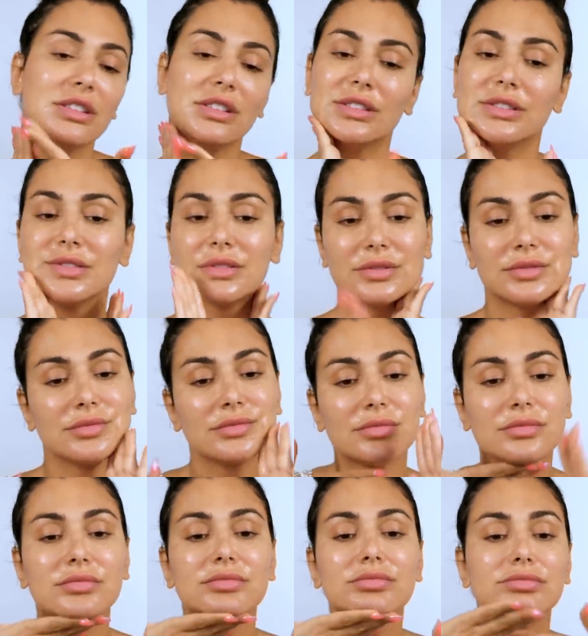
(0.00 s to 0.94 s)
This product
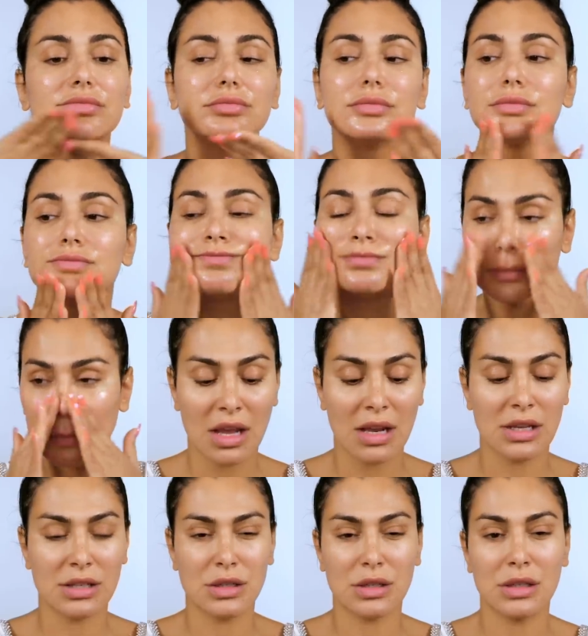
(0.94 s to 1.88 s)
was sent to us and
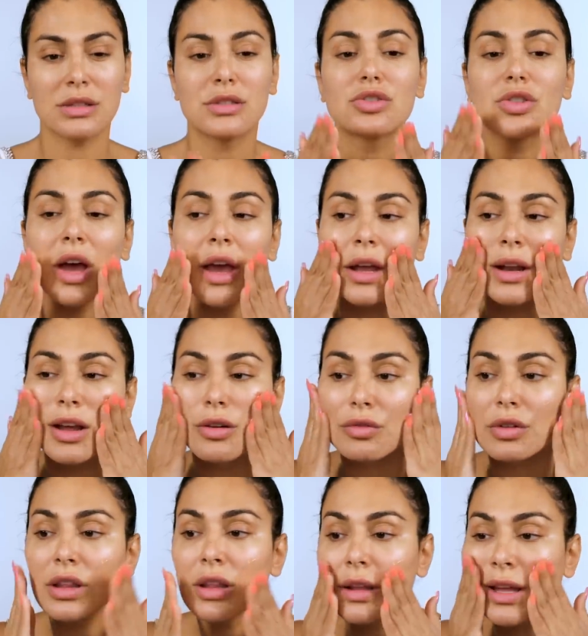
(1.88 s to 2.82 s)
I did try it and I
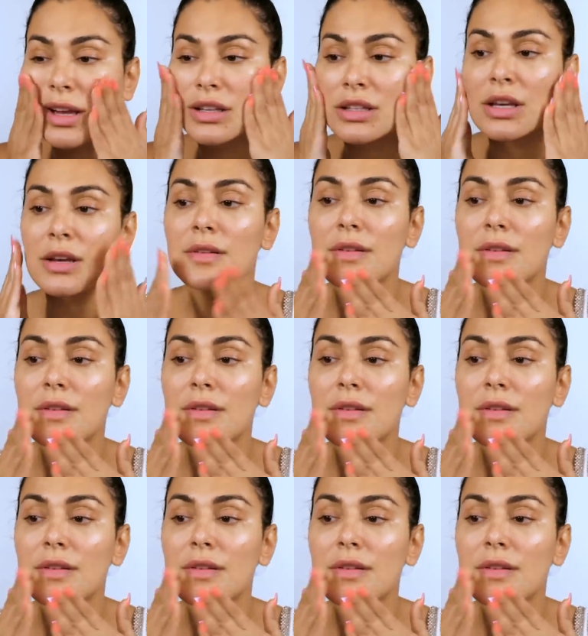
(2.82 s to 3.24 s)
really liked it.